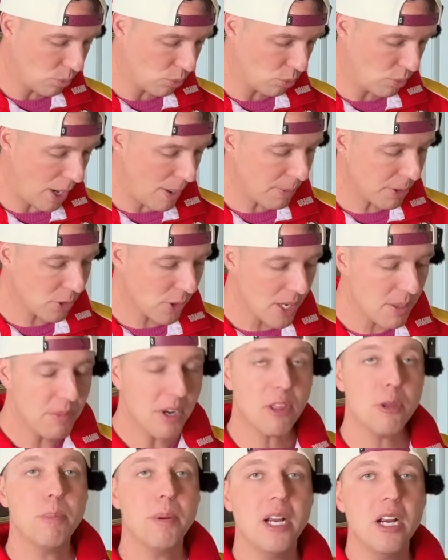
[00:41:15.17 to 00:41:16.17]
Robert Graham,
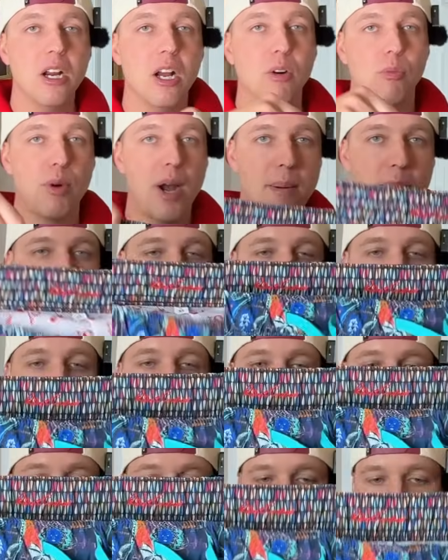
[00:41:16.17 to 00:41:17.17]
another pair of Robert
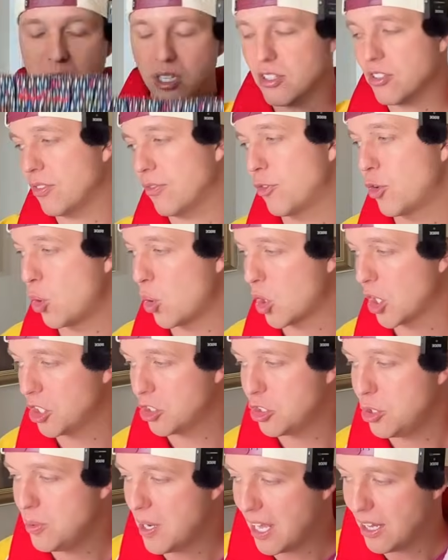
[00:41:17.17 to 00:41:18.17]
Graham swim trunks for
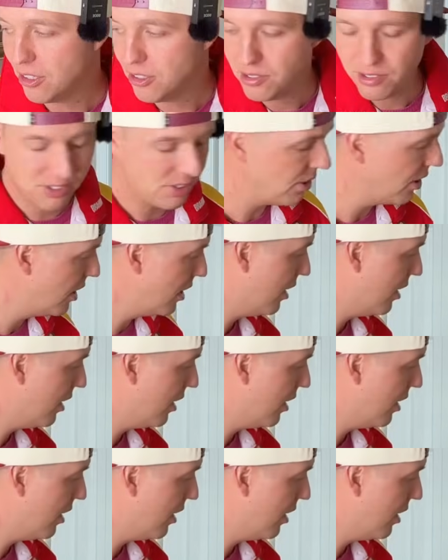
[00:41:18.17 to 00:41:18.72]
$2.